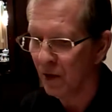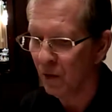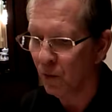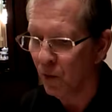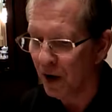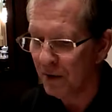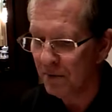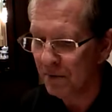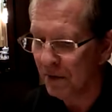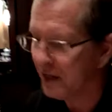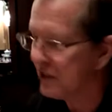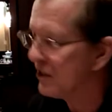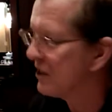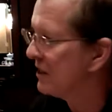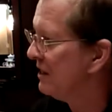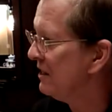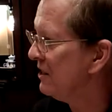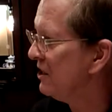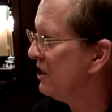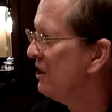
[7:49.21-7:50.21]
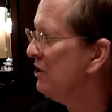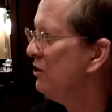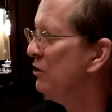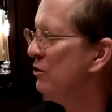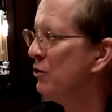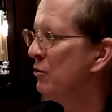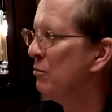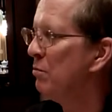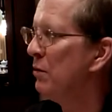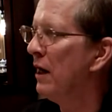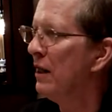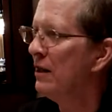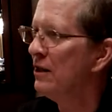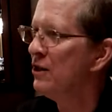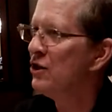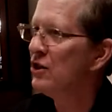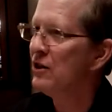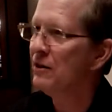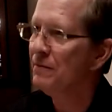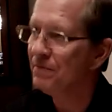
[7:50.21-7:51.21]
One must continue to
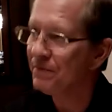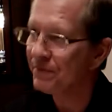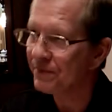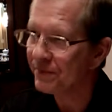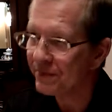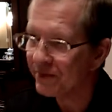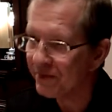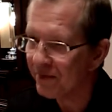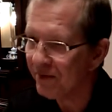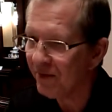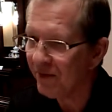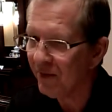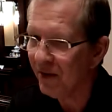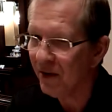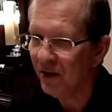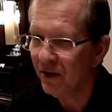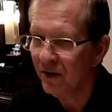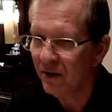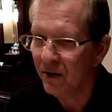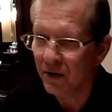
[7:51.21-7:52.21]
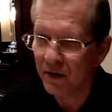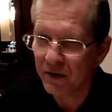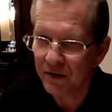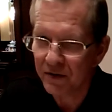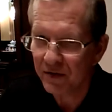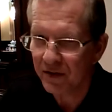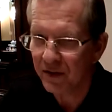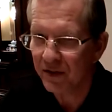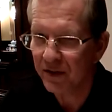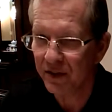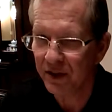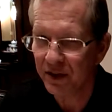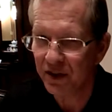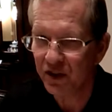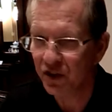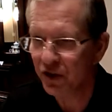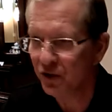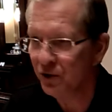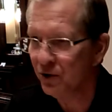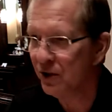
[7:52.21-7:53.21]
polish, or the
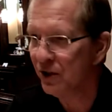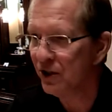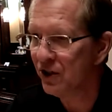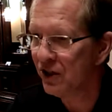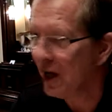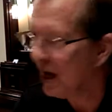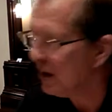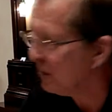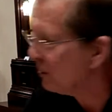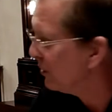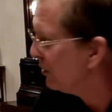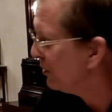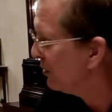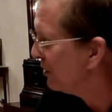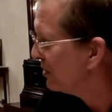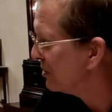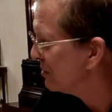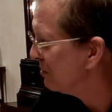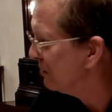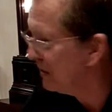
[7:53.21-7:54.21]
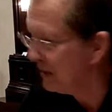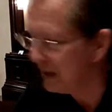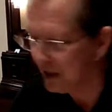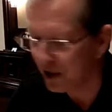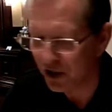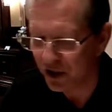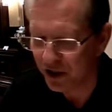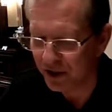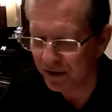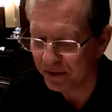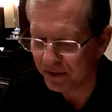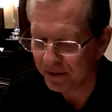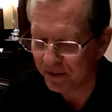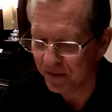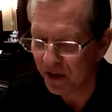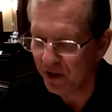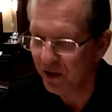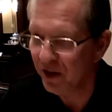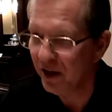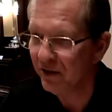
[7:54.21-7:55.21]
jewel is not worth as much. Mm
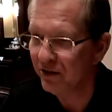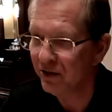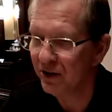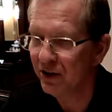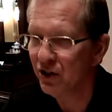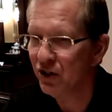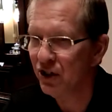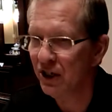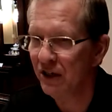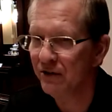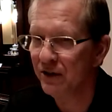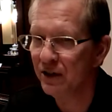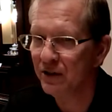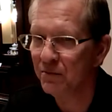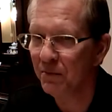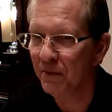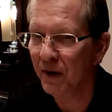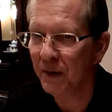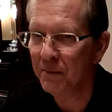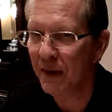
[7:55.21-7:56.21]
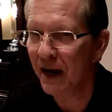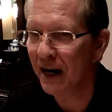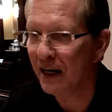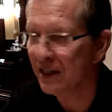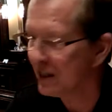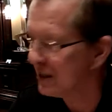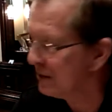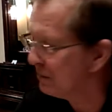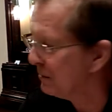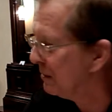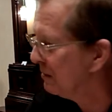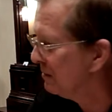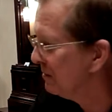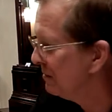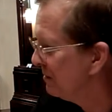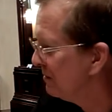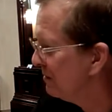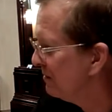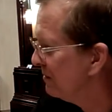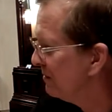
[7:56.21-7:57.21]
you never achieve its maximum
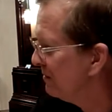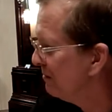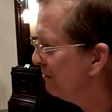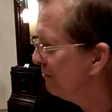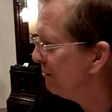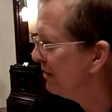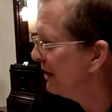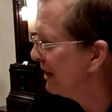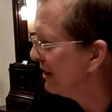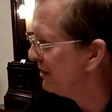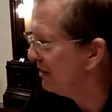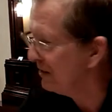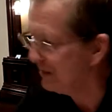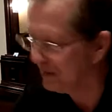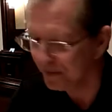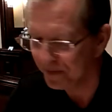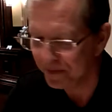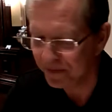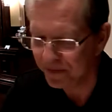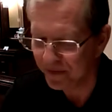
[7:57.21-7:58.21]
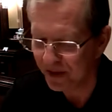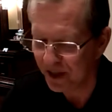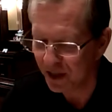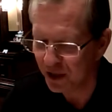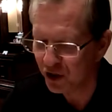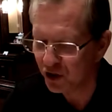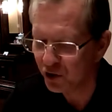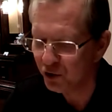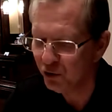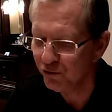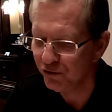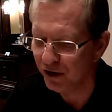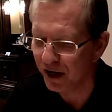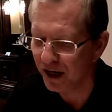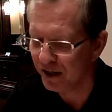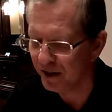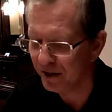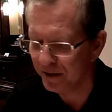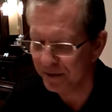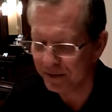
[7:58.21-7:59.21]
value, its true value.